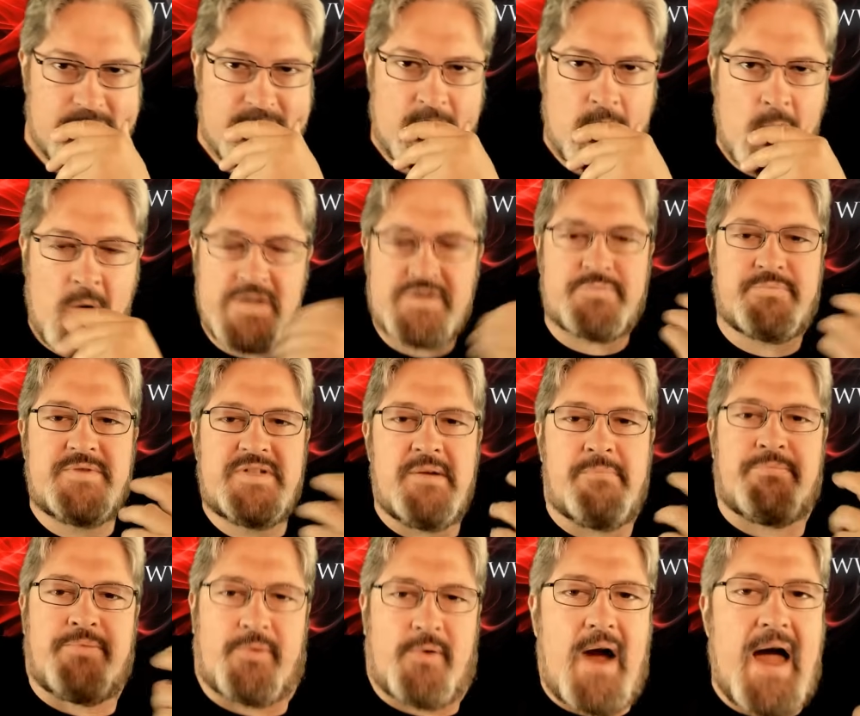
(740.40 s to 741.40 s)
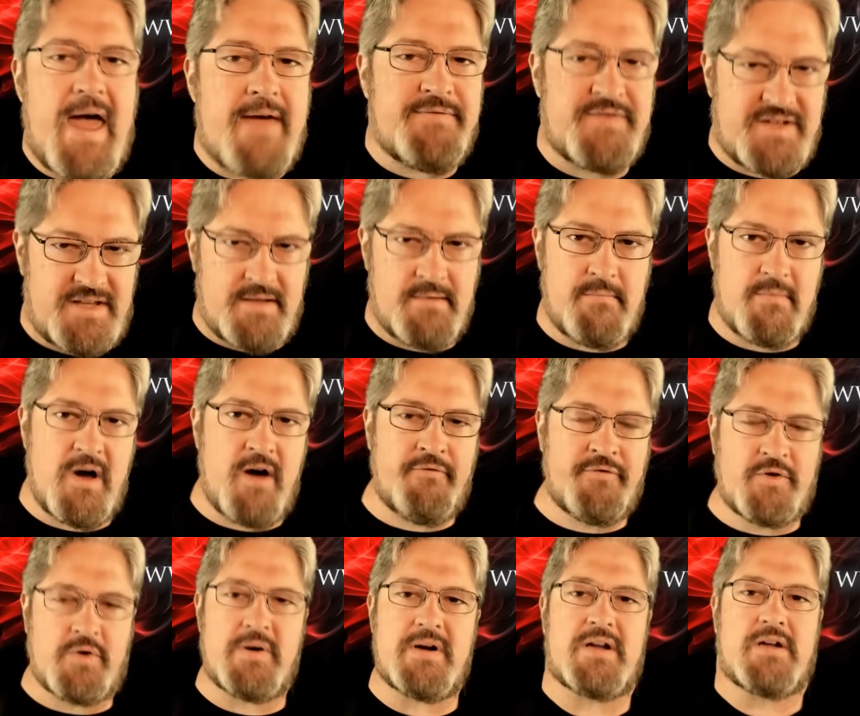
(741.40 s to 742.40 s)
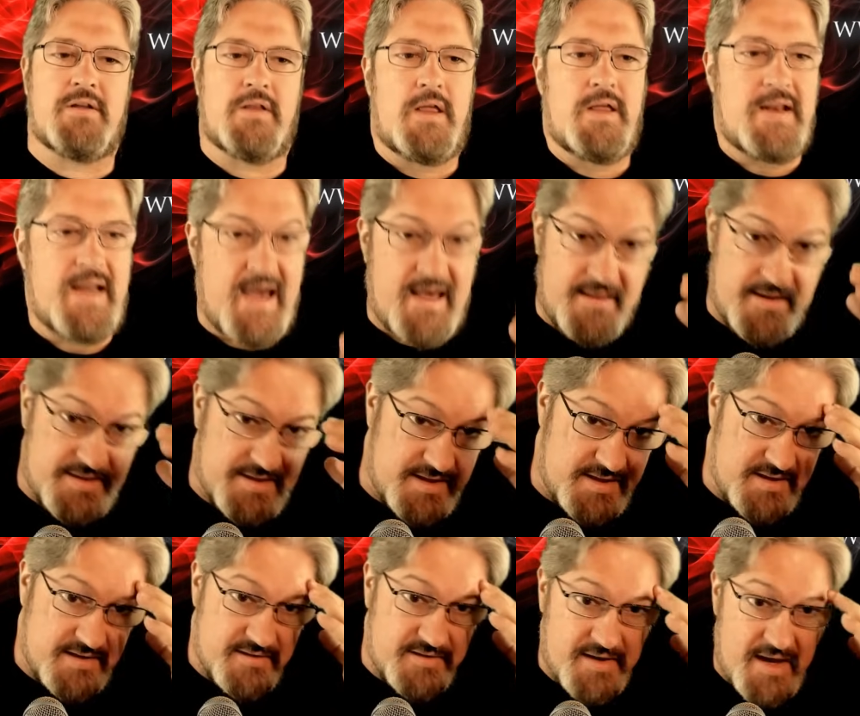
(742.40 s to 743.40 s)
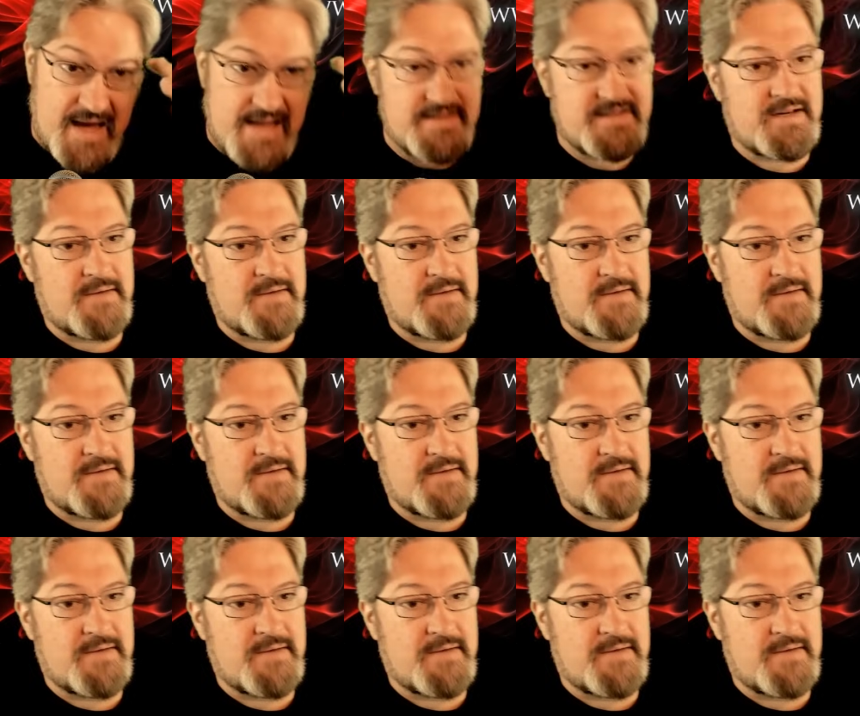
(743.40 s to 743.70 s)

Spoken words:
which deprives them of critical analysis and thought.